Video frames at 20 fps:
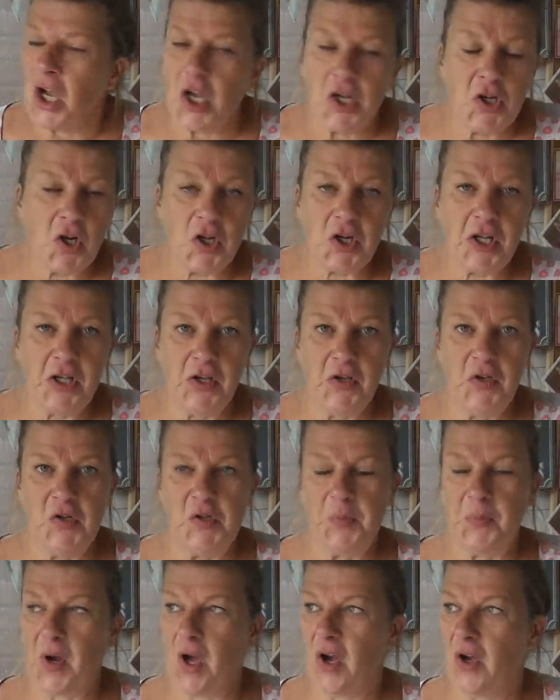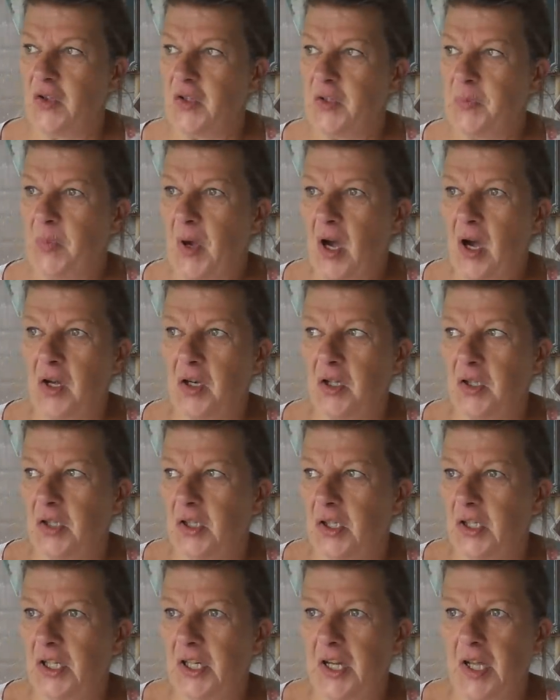Not a huge branch, but
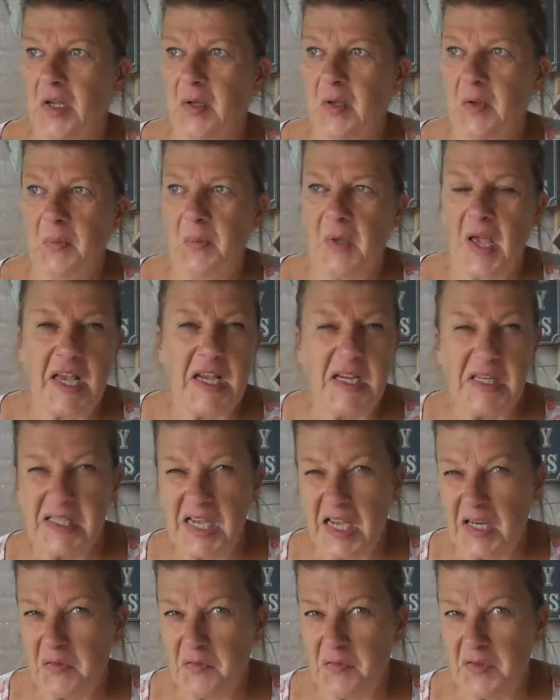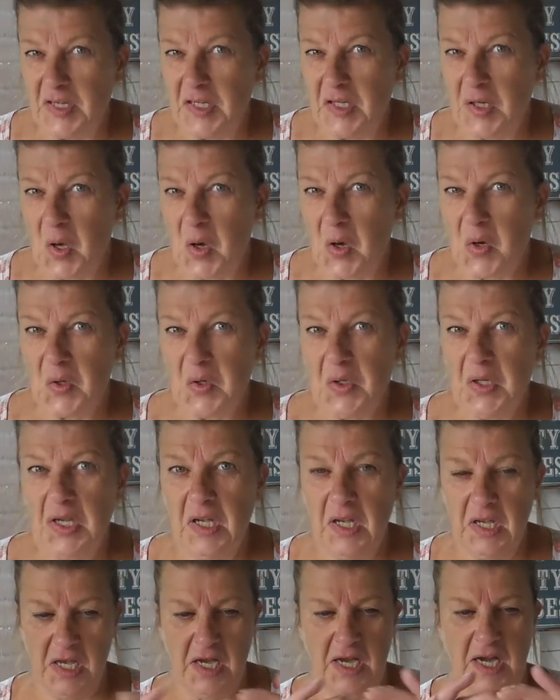you know, 8-10 feet long
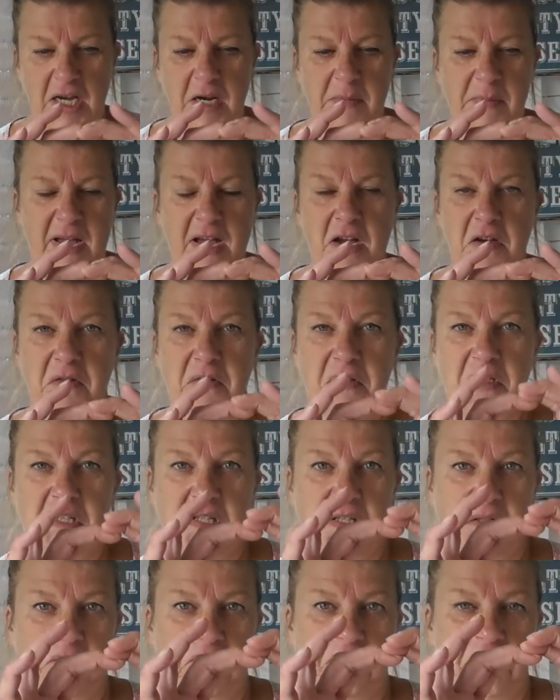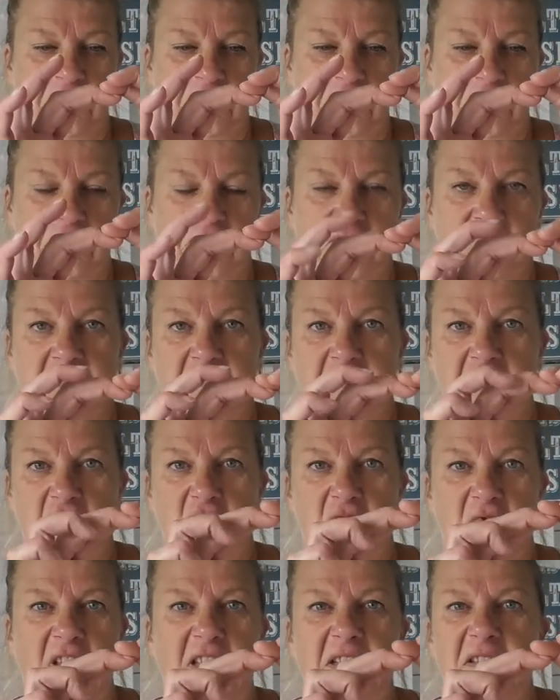and about
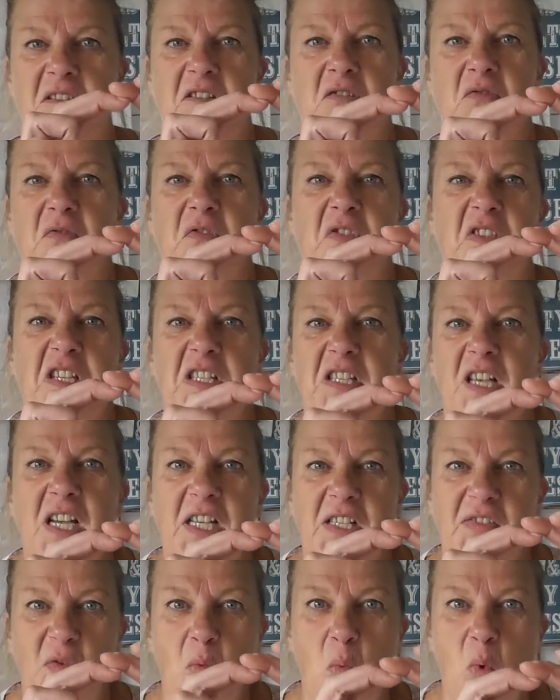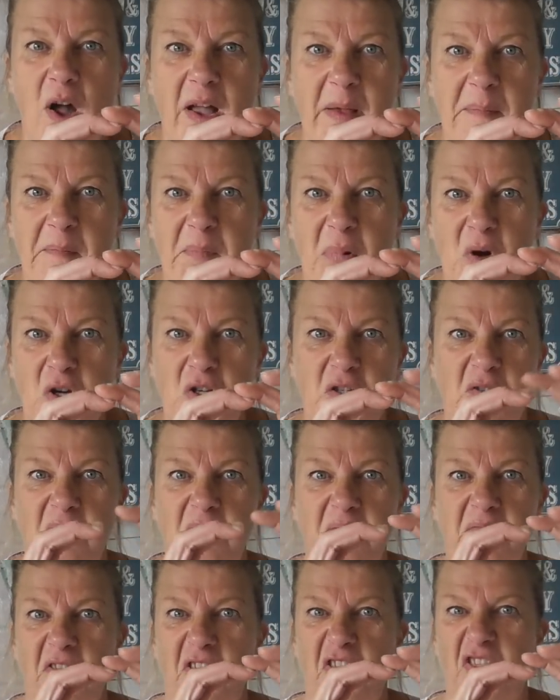like sort of the size of a wine bottle
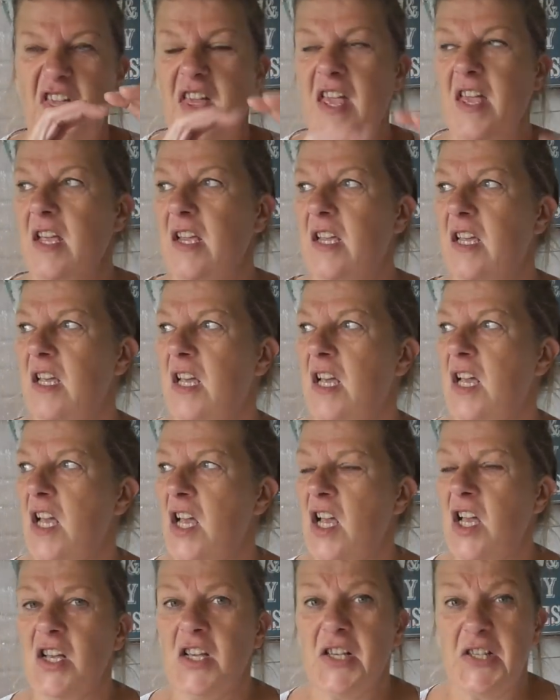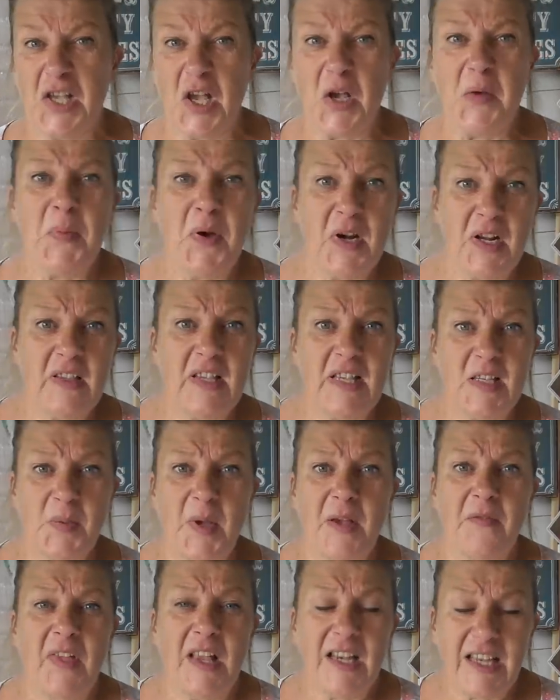thick. So put it this
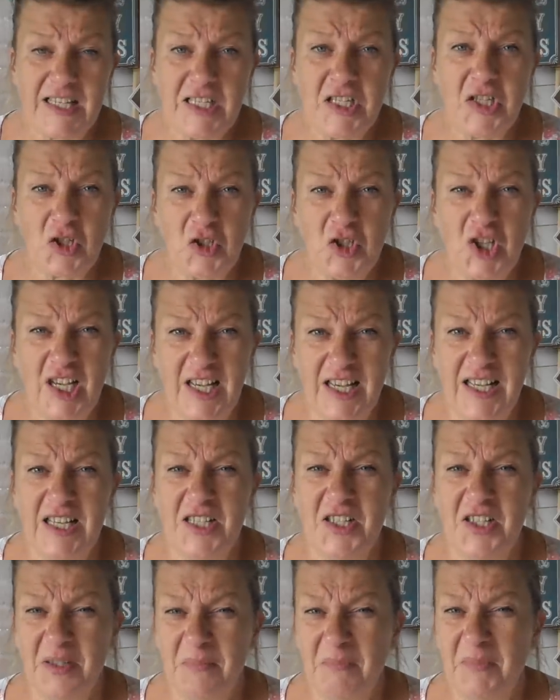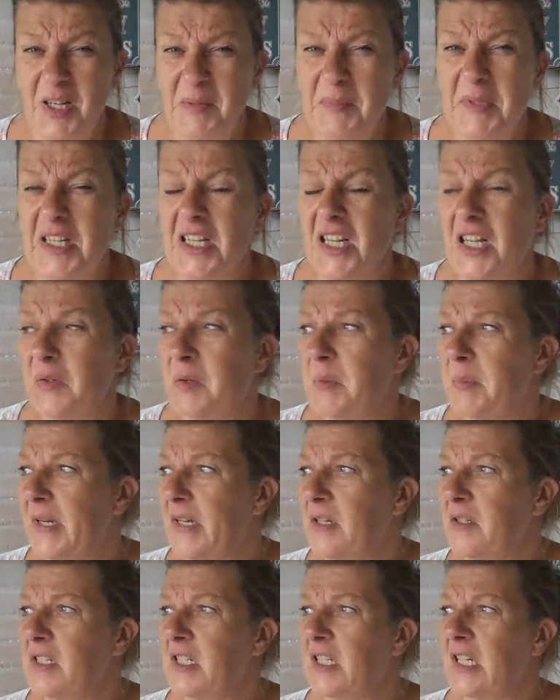way, if that landed on your head, you blimmin' know
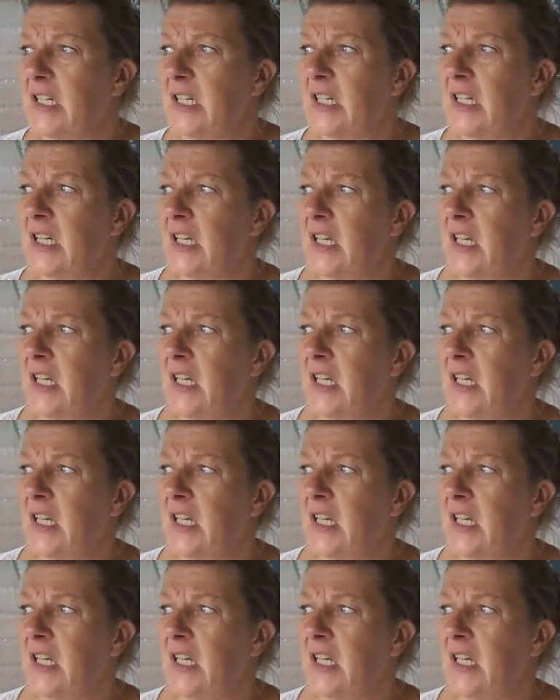about it.